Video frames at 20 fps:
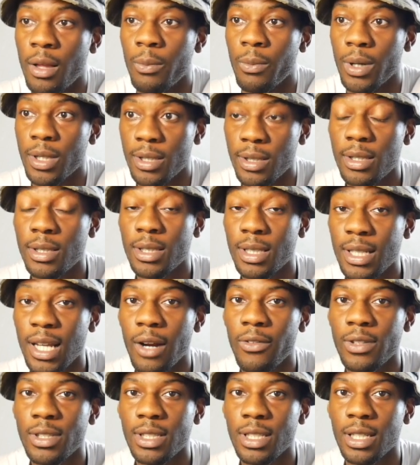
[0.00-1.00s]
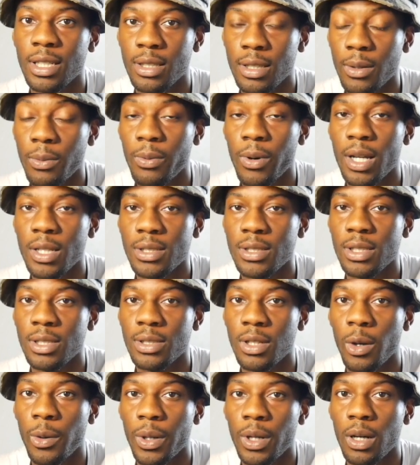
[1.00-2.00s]
but guaranteed the price is
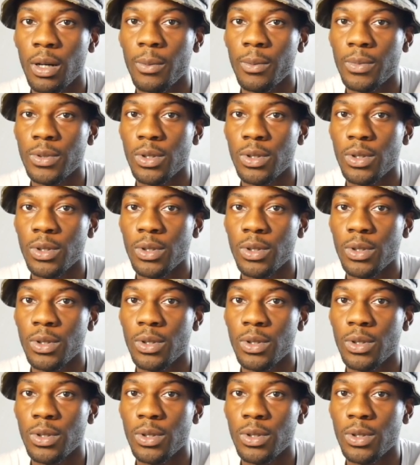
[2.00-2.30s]
going up.